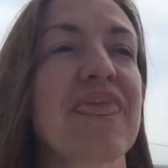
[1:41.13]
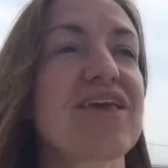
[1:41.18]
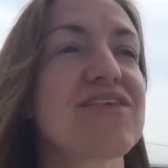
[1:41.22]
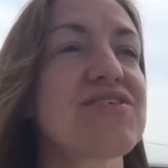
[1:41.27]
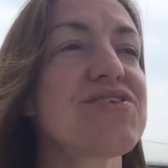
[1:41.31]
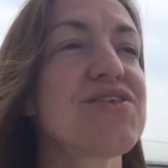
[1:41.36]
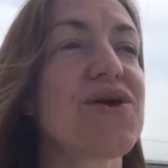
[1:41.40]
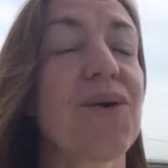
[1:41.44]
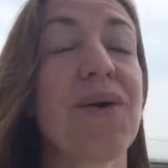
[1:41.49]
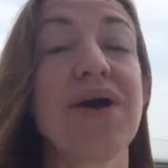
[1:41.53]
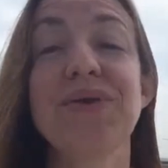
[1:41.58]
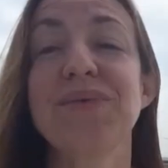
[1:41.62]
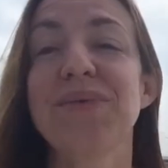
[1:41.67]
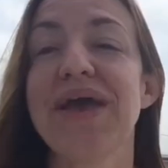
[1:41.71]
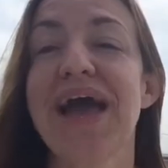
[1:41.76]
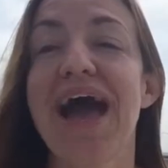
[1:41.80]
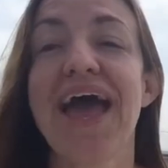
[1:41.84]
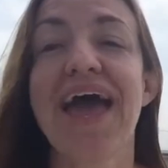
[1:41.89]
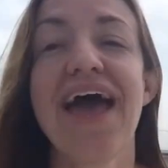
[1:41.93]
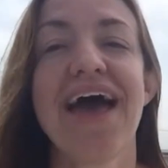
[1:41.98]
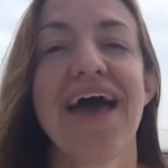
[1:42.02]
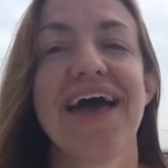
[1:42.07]
So anyway,
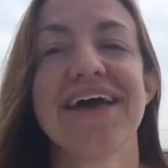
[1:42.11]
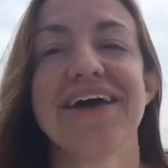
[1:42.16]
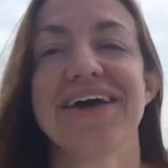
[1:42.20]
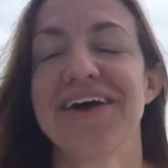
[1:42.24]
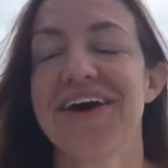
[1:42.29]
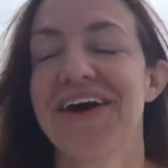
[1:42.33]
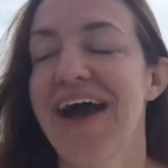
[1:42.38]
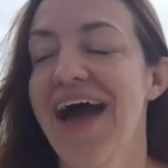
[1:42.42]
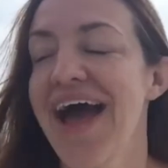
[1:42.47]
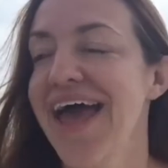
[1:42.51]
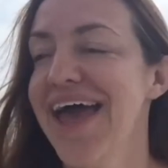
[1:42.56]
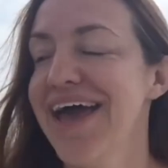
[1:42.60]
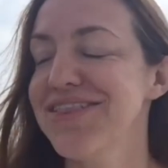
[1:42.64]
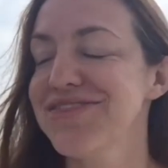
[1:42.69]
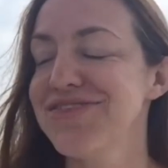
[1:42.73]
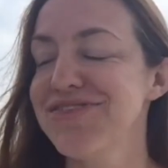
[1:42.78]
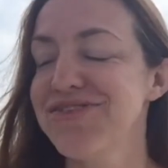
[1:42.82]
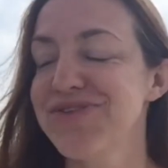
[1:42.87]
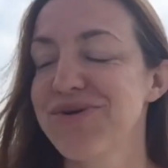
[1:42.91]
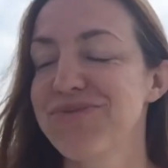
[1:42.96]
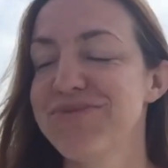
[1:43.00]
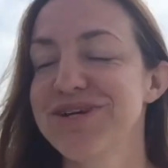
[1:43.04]
I had
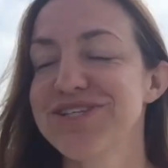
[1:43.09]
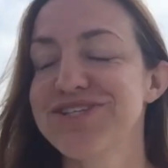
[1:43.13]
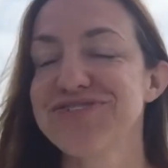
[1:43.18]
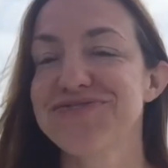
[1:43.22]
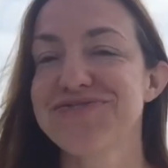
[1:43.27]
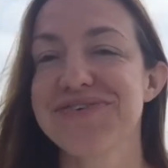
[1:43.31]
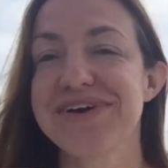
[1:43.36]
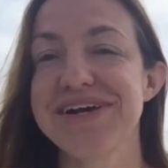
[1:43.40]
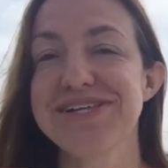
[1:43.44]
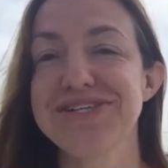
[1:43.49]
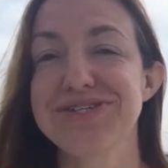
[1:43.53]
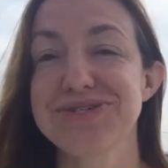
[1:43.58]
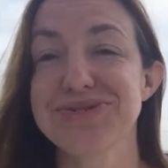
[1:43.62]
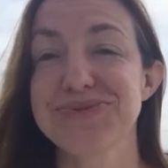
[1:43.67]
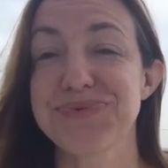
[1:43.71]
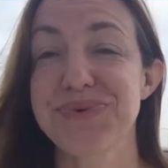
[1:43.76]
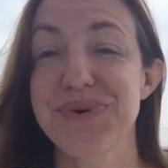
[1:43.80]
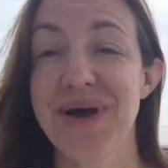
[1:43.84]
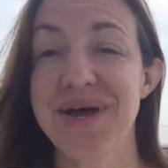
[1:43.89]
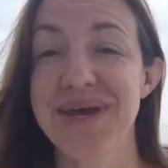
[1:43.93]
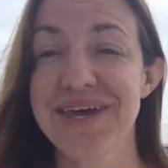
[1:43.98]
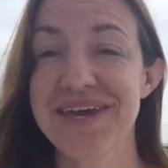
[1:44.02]
so much fun just
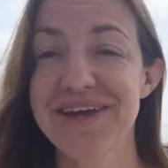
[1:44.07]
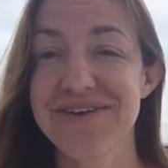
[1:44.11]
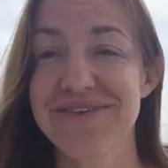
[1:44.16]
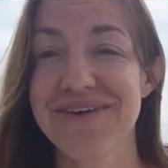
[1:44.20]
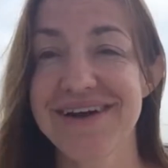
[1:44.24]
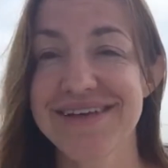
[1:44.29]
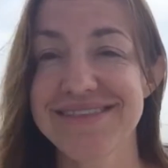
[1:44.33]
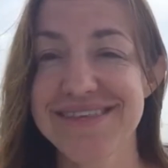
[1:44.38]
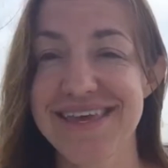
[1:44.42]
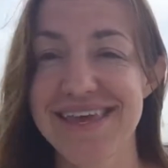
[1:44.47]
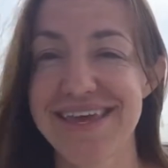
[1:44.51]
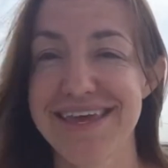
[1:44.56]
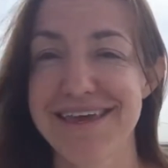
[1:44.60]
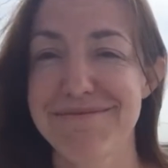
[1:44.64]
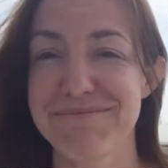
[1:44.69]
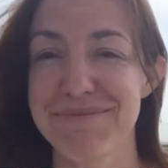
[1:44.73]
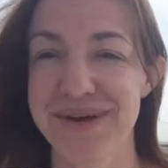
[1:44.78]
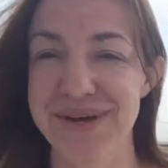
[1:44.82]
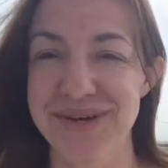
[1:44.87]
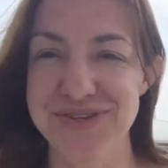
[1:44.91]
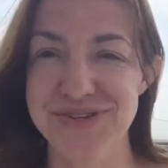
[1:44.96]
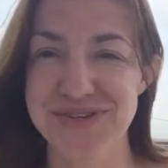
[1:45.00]
walking around taking
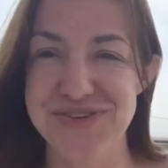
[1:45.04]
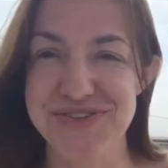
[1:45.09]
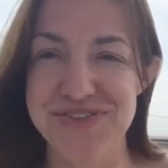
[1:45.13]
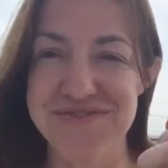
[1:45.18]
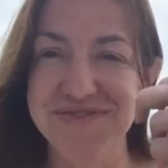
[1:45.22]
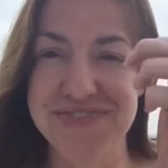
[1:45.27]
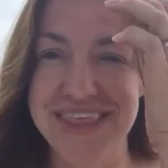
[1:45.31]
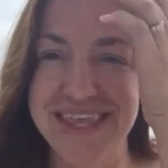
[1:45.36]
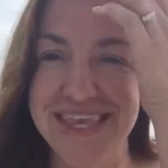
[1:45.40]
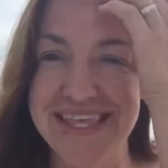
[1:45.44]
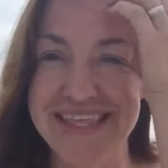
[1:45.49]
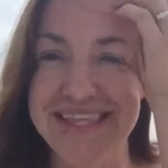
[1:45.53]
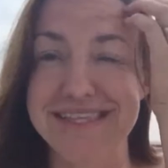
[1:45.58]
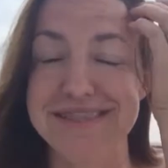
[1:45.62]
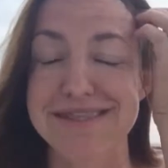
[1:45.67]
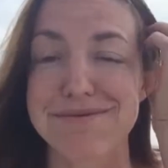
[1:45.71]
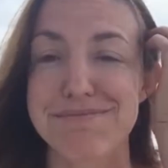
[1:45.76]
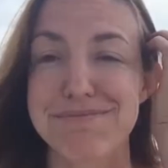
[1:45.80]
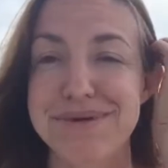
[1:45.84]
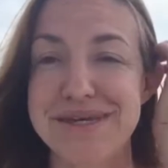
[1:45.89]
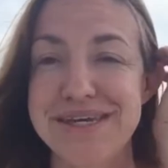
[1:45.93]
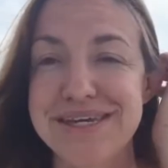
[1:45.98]
pictures of things at
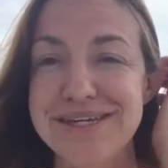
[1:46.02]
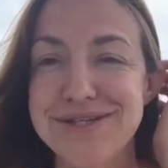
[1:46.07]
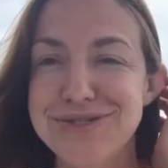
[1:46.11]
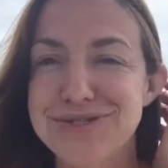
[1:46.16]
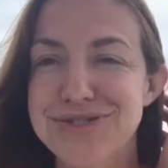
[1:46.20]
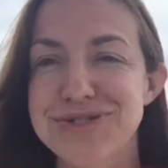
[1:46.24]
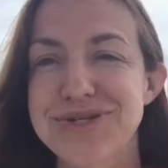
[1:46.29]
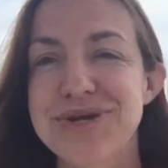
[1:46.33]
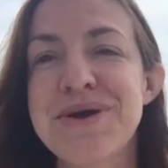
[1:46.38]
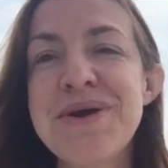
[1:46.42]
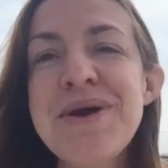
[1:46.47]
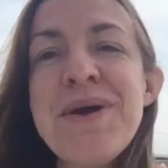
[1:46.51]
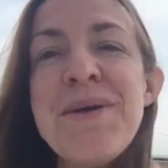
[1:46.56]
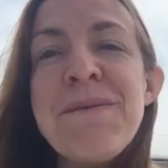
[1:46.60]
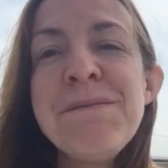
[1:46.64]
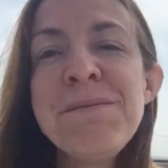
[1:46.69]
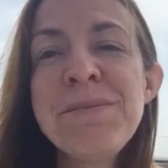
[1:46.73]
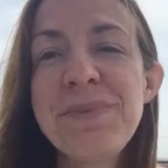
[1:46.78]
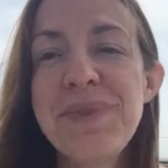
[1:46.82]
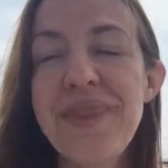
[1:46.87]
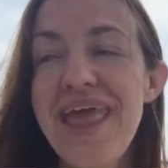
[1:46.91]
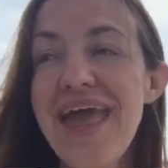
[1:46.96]
the beach
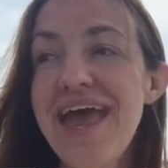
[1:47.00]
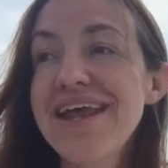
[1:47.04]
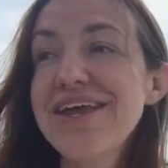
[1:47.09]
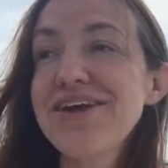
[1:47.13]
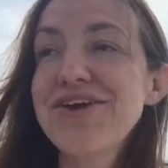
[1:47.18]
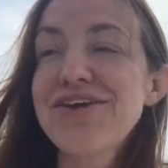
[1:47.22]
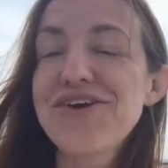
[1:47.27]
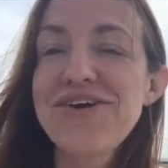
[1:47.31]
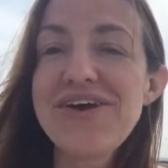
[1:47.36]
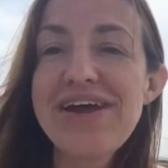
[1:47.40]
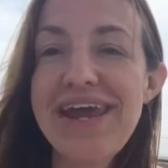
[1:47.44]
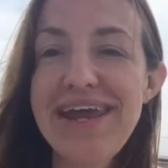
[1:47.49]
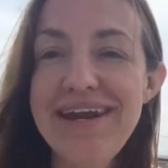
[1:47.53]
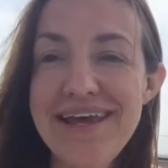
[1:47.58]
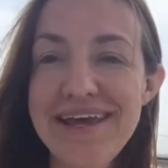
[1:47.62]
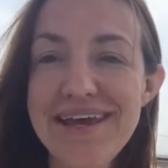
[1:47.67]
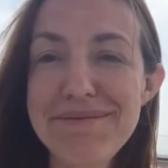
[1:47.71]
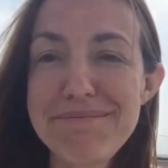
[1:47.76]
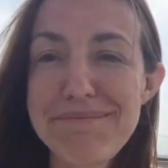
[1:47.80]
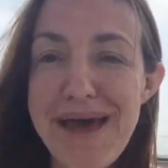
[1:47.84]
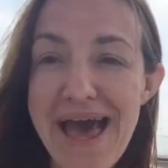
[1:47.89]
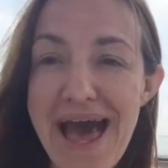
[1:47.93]
and
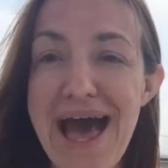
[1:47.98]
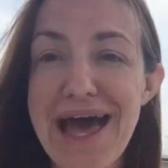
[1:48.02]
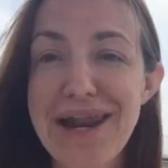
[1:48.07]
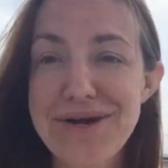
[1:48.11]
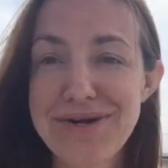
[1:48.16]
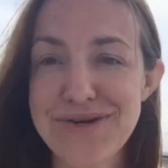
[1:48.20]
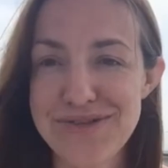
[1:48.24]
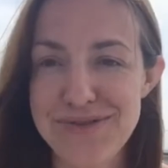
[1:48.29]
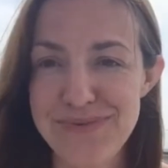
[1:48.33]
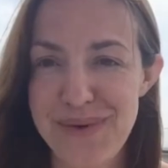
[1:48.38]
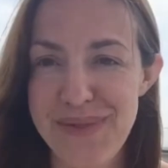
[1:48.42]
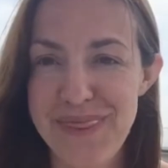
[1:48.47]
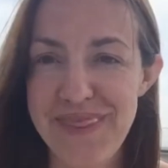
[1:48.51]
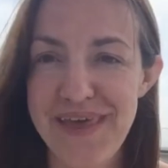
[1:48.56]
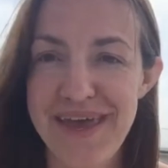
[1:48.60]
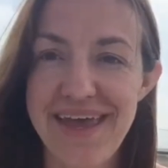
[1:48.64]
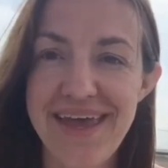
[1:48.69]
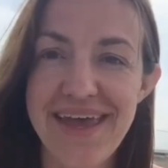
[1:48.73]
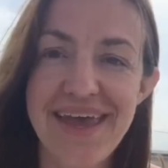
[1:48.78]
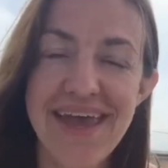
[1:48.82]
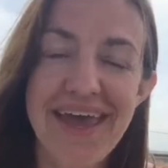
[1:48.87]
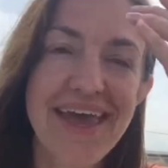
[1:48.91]
creating patterns with
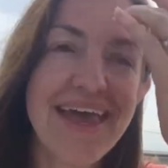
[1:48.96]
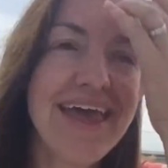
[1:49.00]
it.